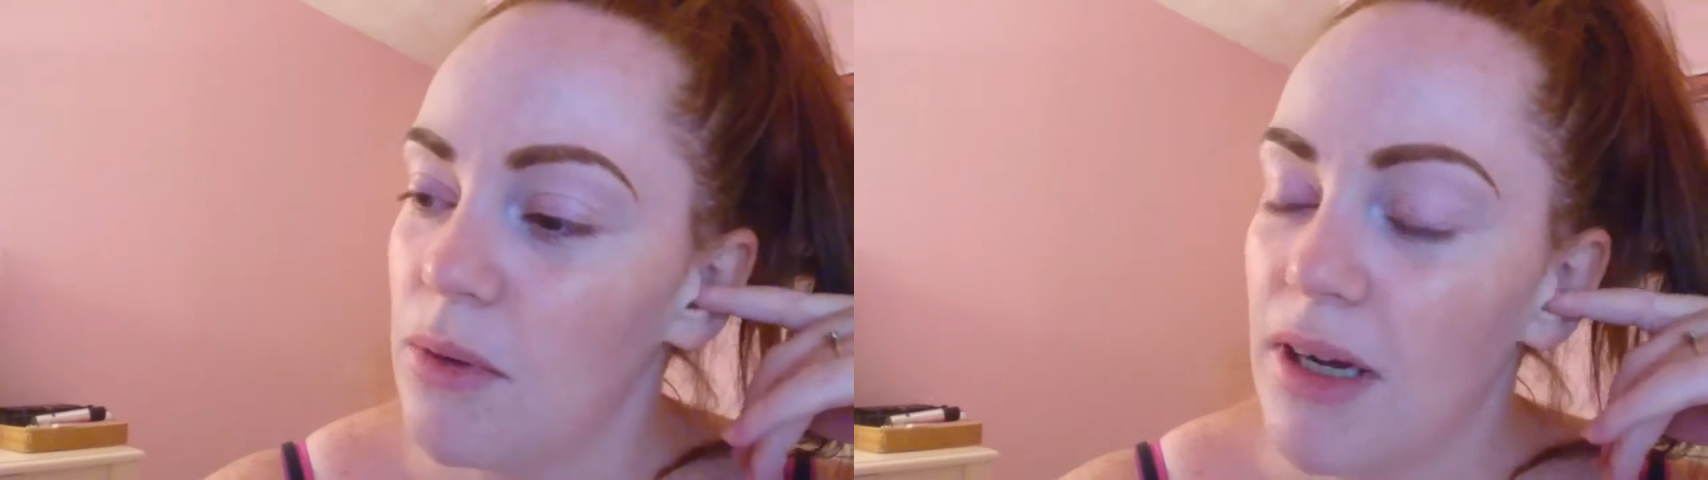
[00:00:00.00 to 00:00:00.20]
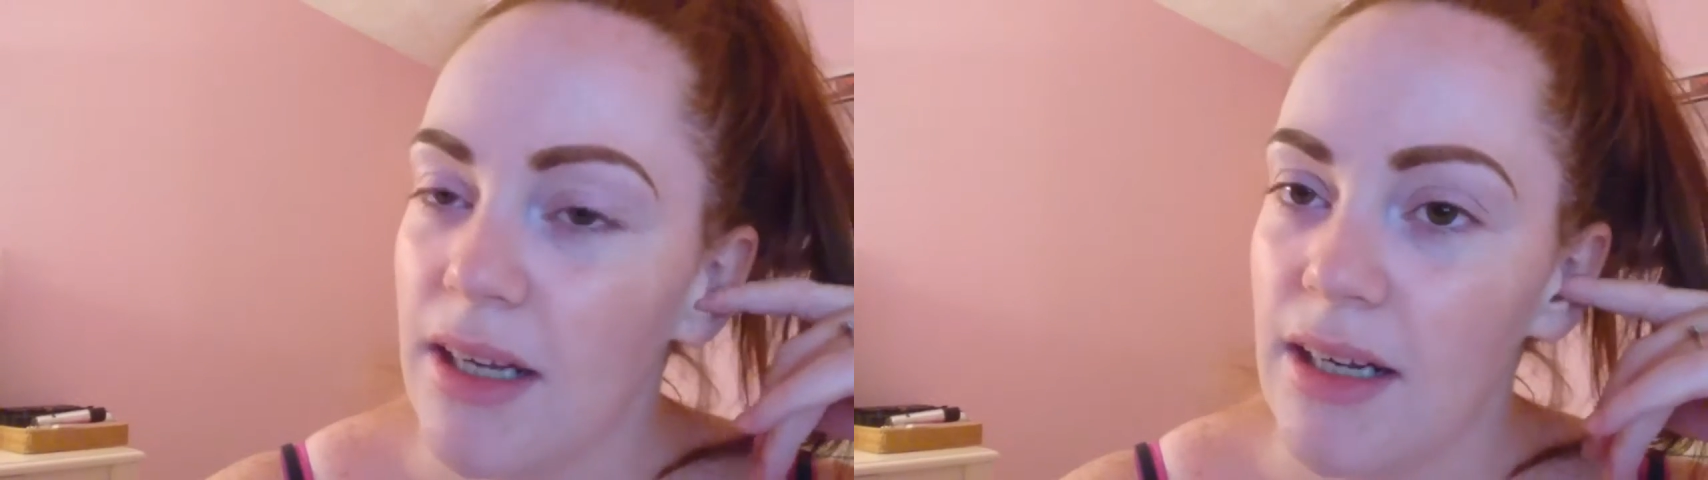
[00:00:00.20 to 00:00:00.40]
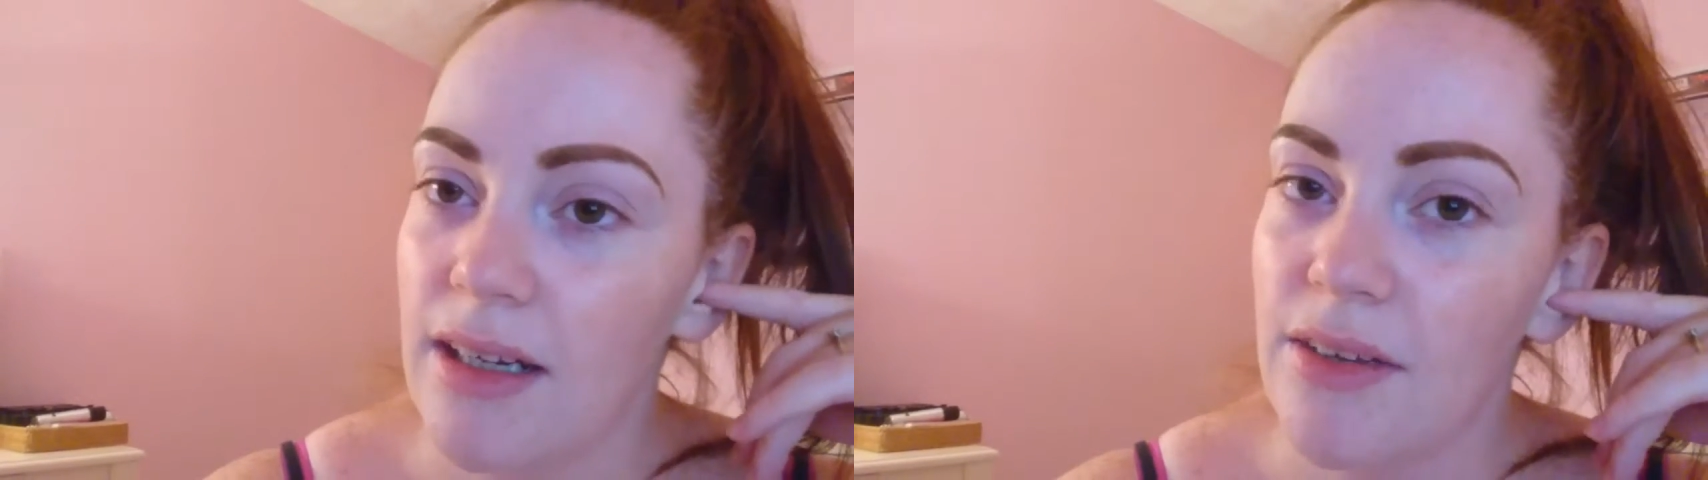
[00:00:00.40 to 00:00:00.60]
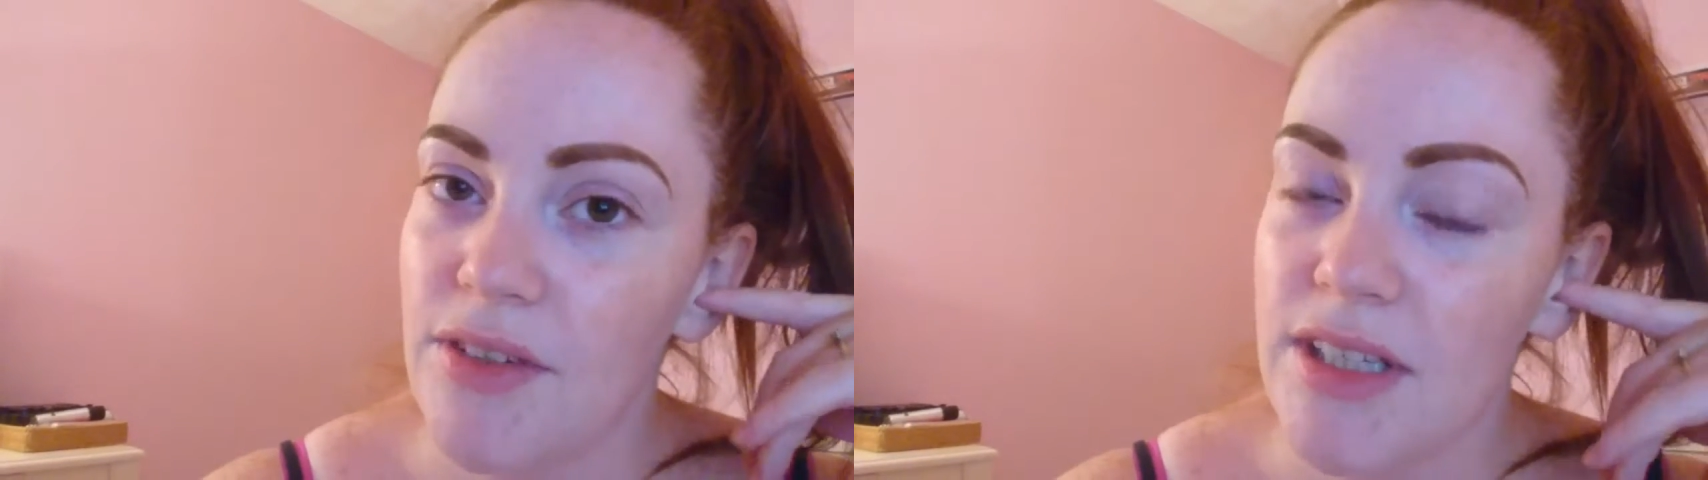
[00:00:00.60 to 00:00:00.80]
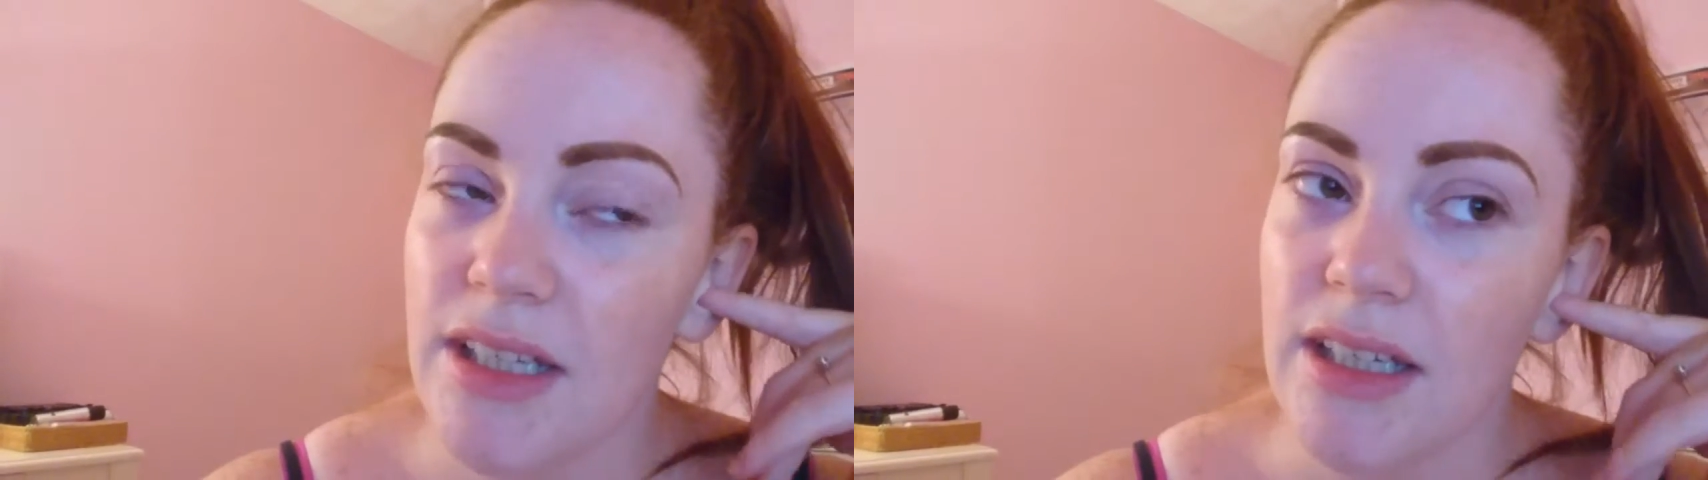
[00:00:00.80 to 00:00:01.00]
Why can I
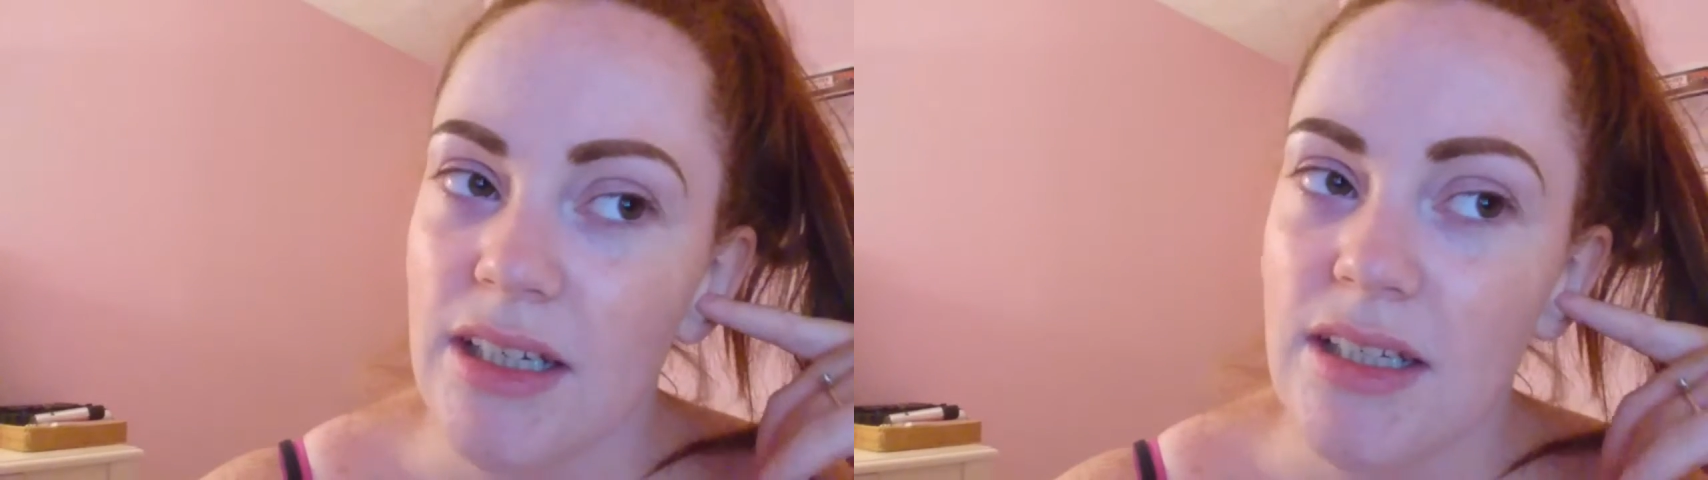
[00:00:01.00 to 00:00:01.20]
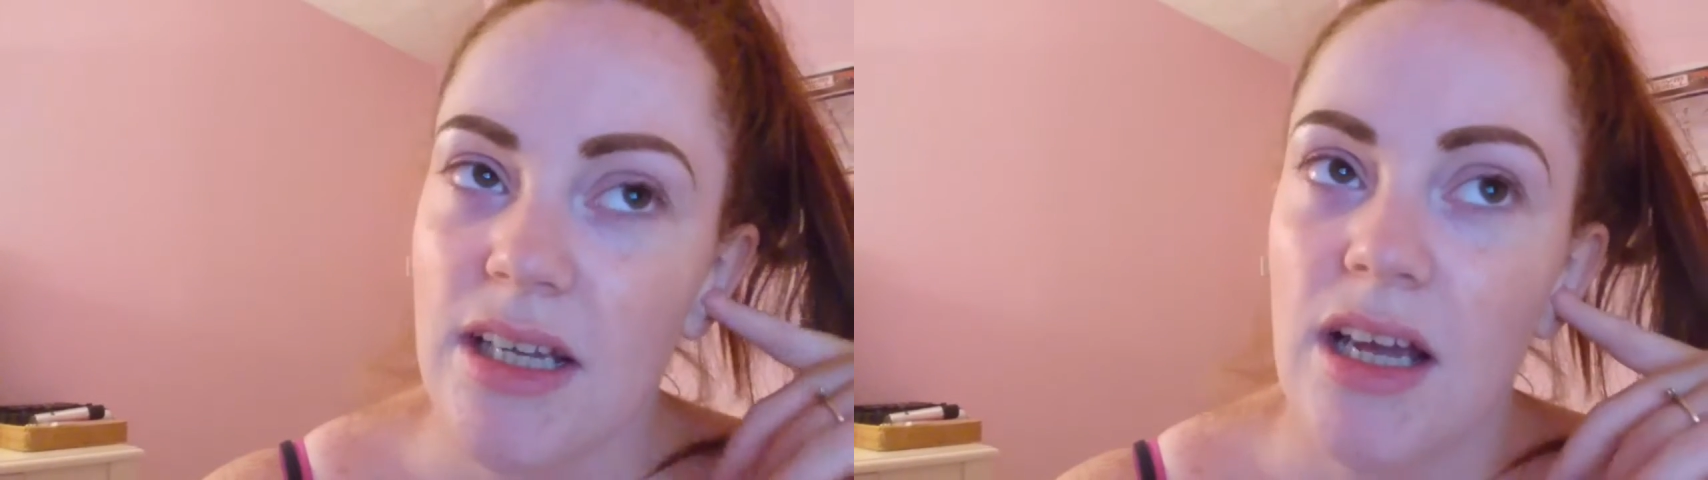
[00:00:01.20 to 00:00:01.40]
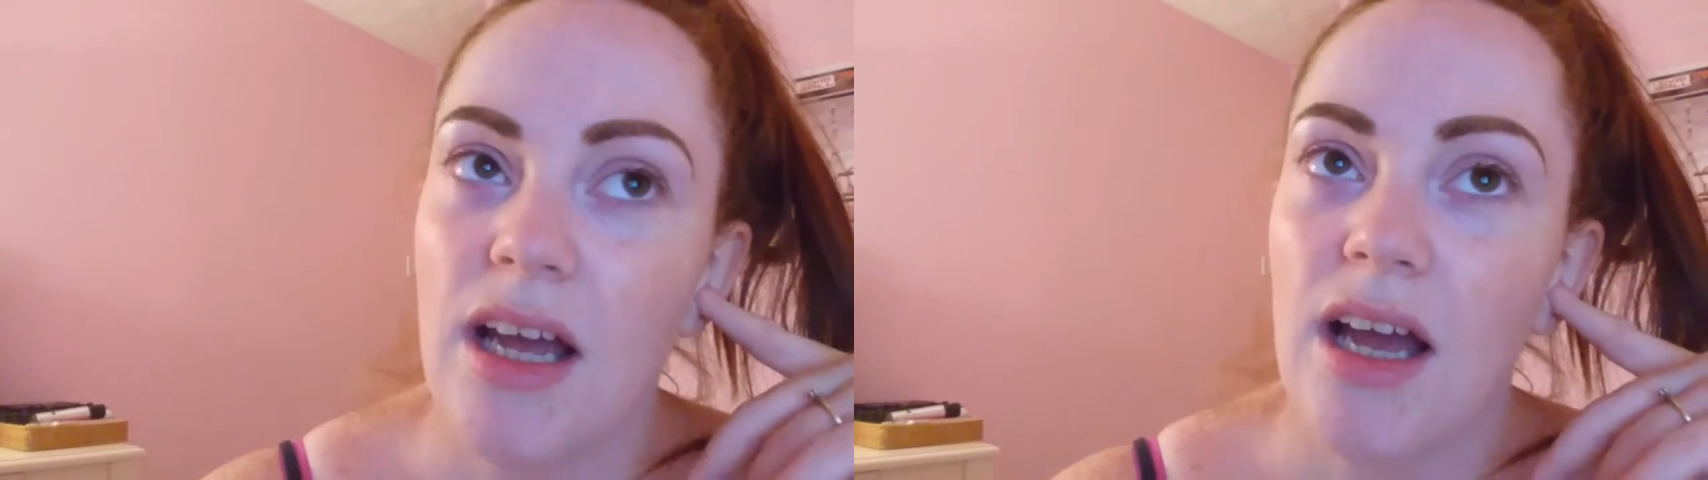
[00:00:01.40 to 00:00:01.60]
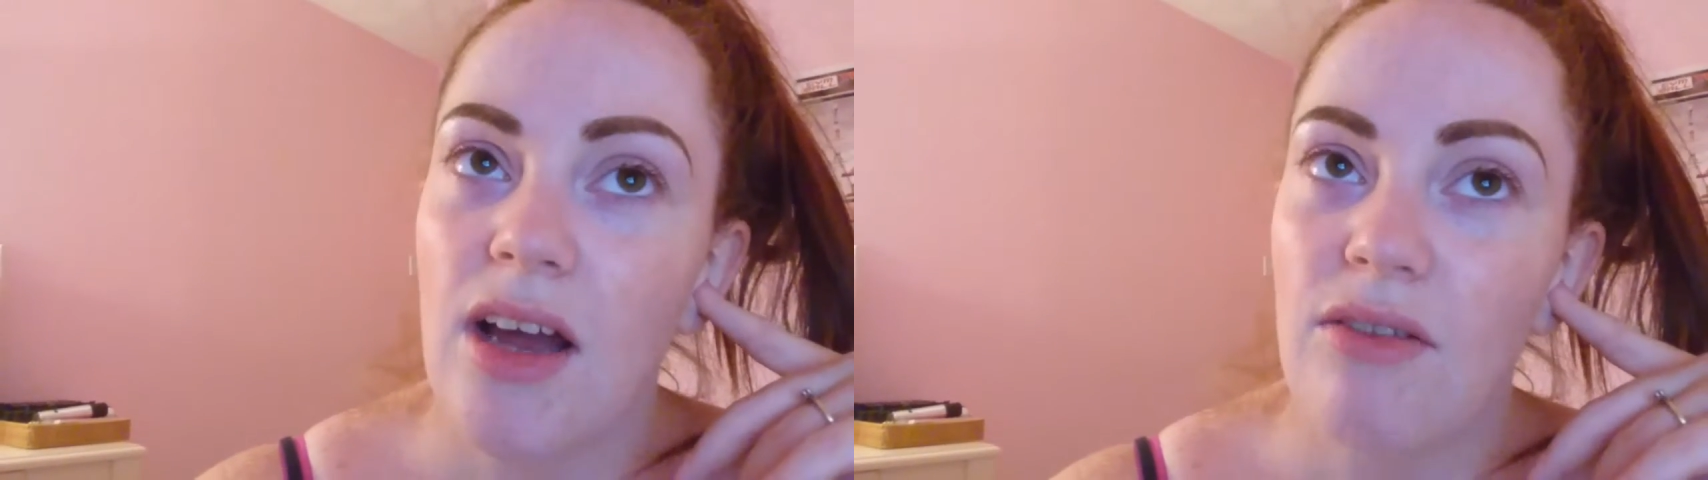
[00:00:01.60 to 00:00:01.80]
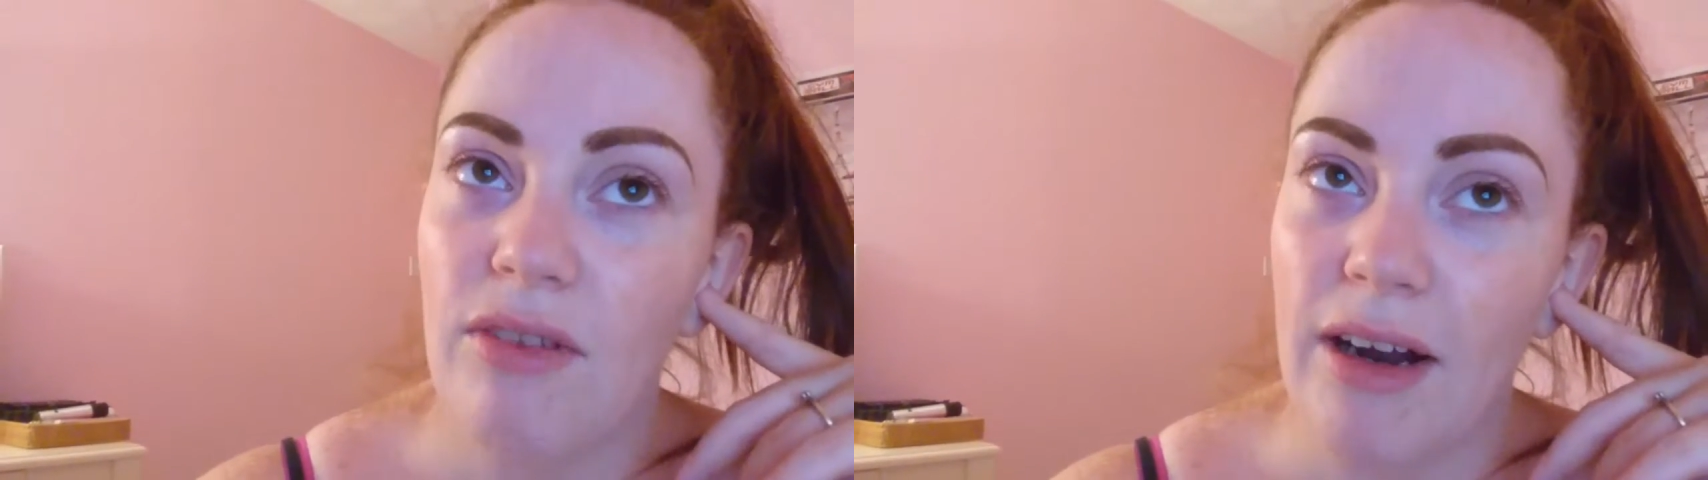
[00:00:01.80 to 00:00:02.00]
never say this?
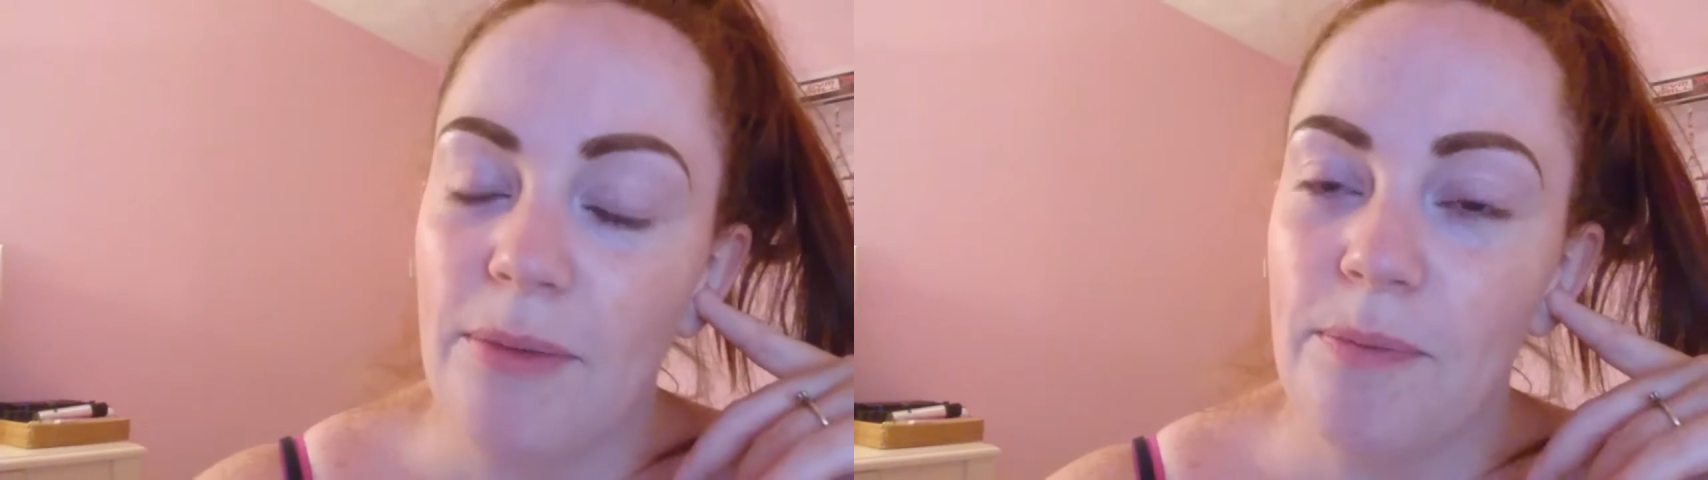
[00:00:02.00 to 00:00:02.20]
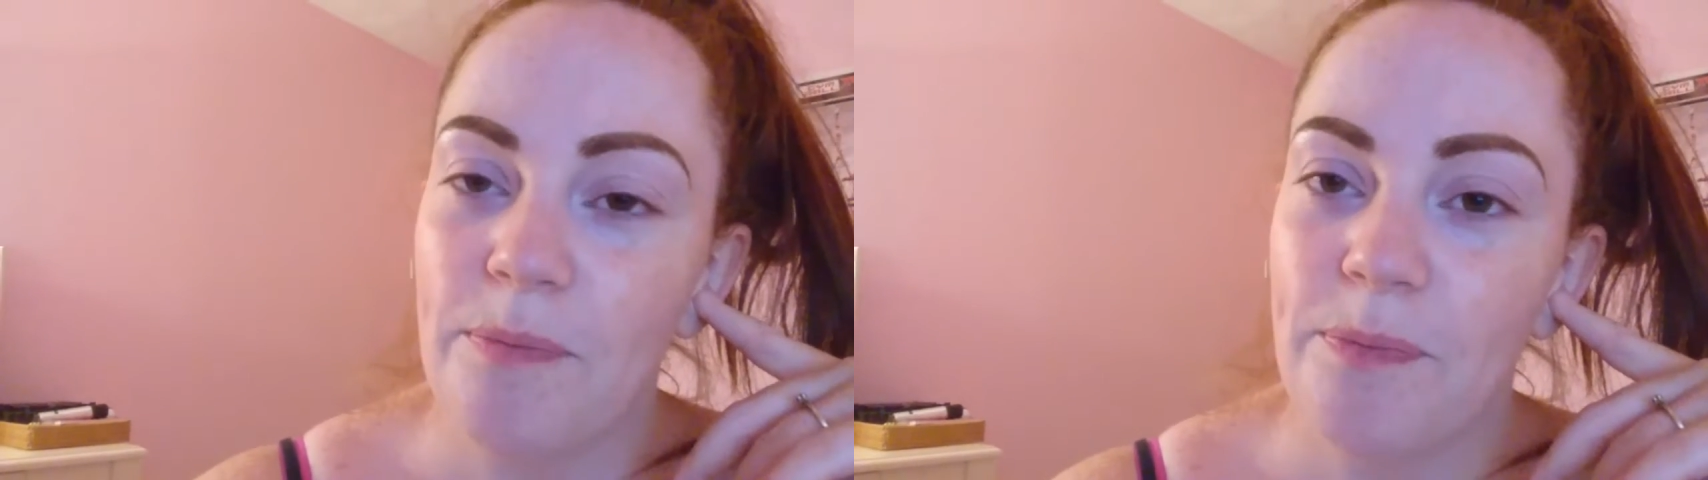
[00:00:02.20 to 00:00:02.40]
Right.